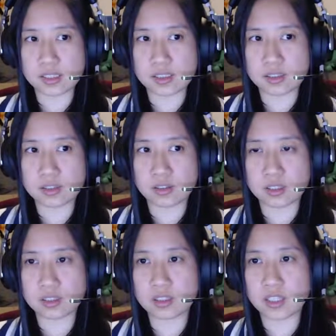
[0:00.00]
You
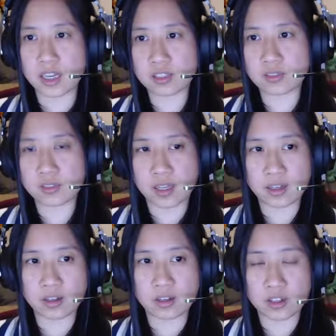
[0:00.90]
can't rely
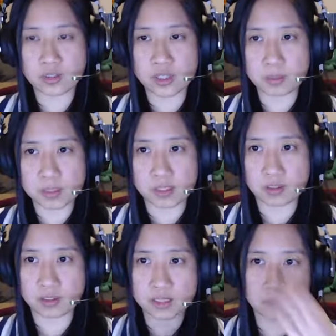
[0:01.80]
100%
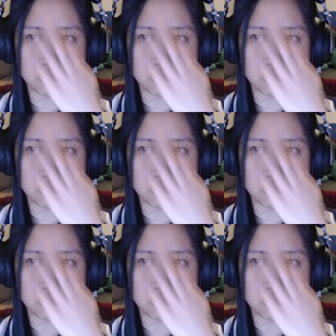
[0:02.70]
on it,